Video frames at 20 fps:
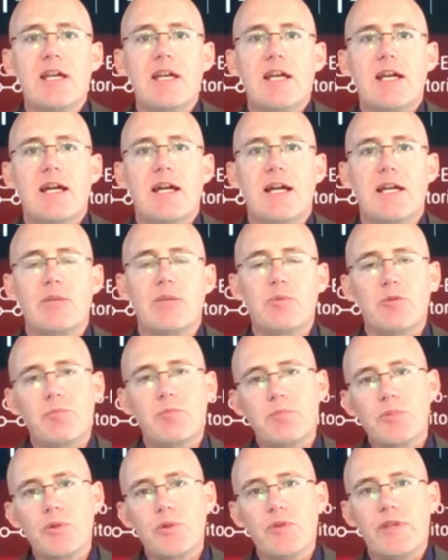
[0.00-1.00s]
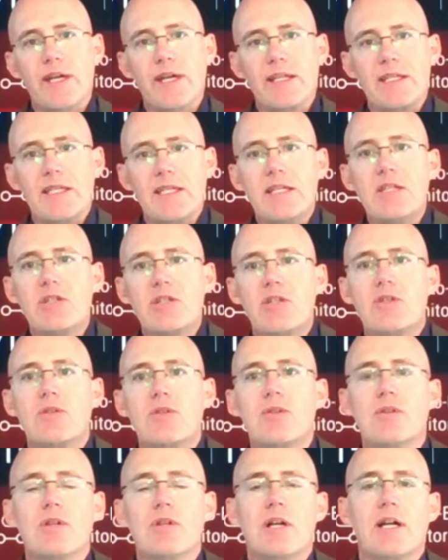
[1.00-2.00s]
and we've pulled that
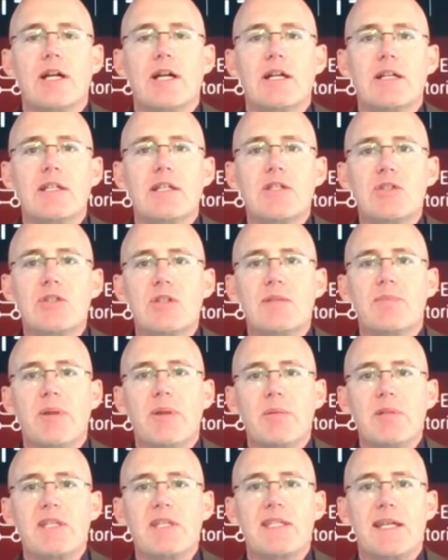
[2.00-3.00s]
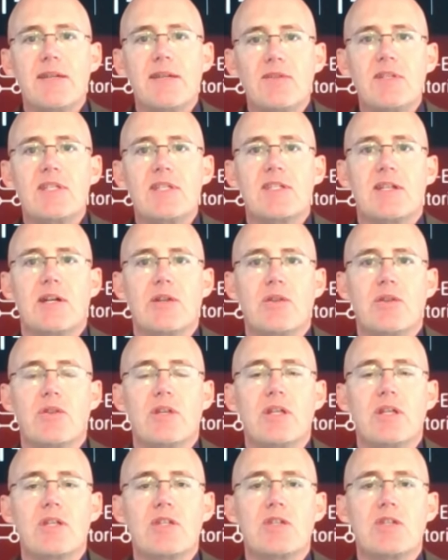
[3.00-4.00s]
into the public safety side of
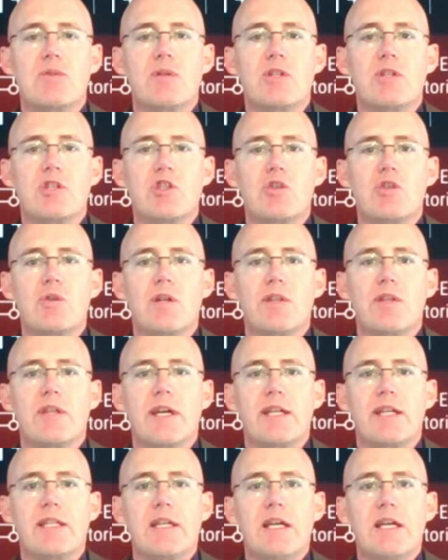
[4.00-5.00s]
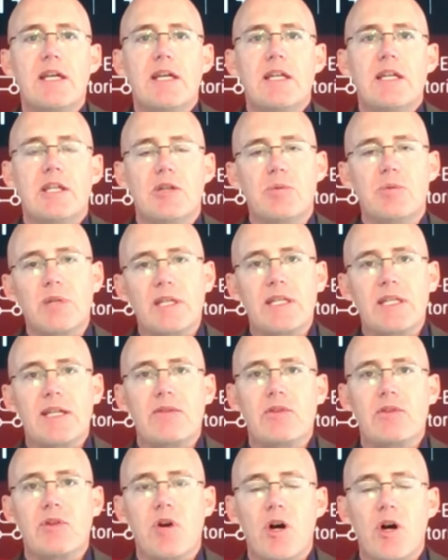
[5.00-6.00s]
things to ensure that we can
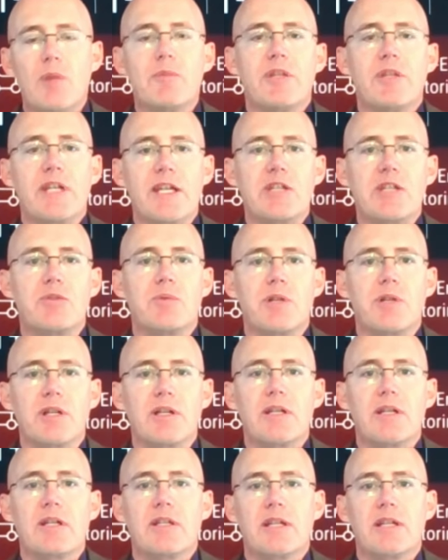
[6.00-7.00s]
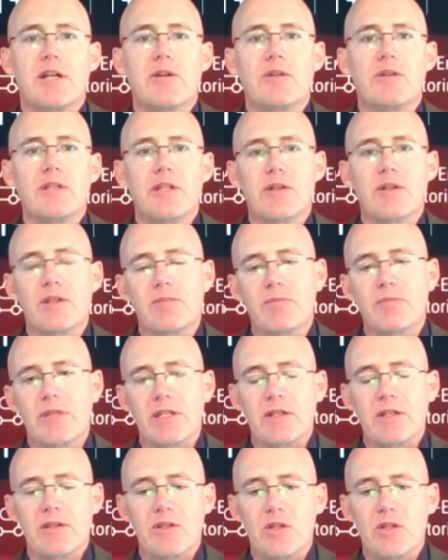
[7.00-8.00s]
never harm the network. Now,
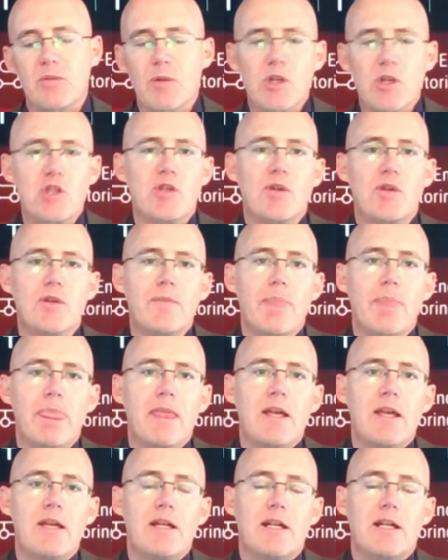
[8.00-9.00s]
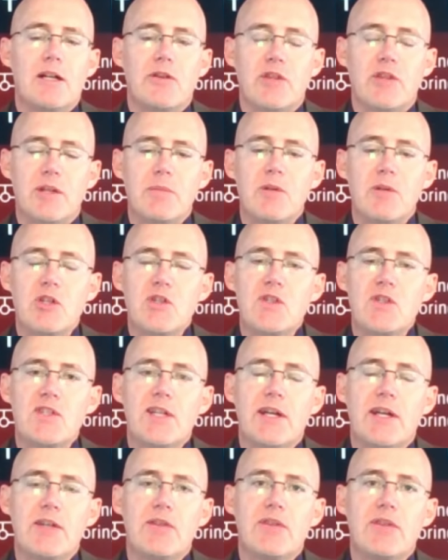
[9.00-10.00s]
in commercial, on the commercial
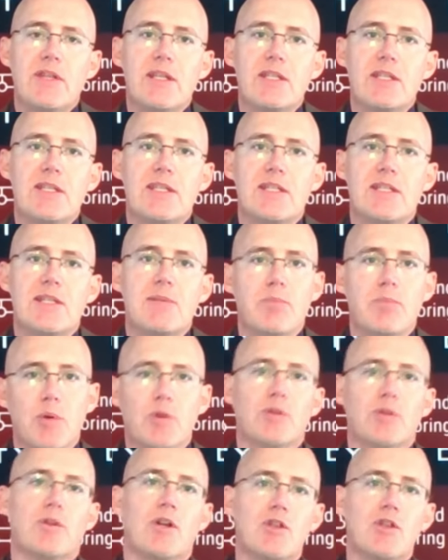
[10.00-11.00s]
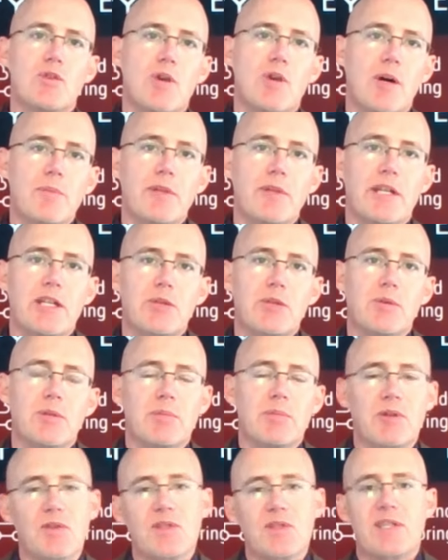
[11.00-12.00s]
side of things, it's important not to harm the
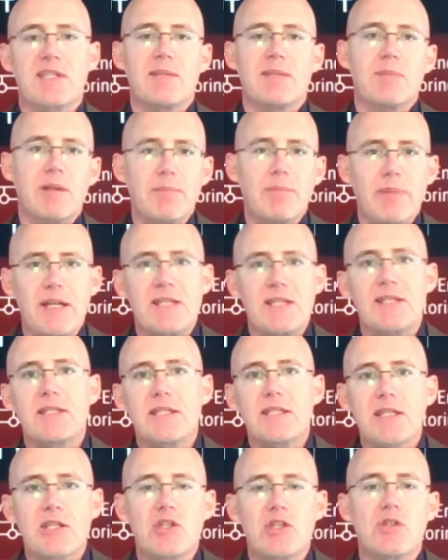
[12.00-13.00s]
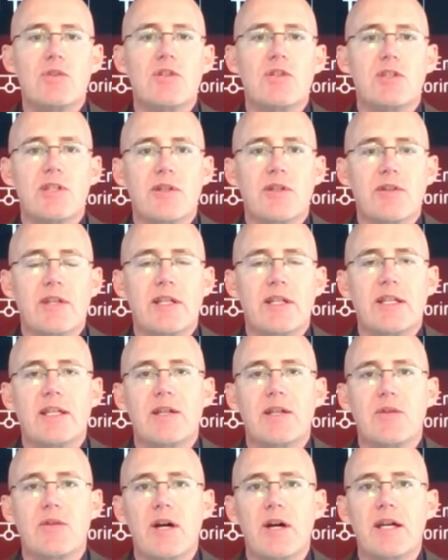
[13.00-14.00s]
network because there's some capacity issues that can
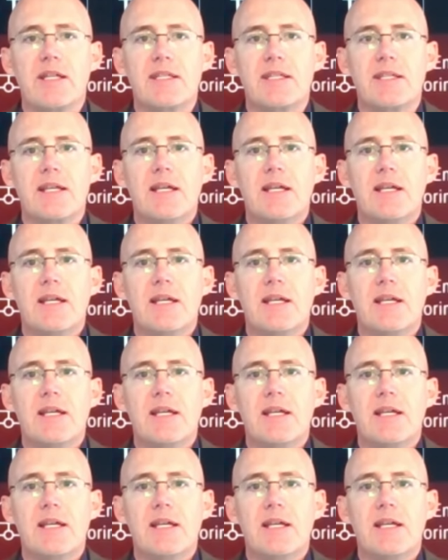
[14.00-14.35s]
arise.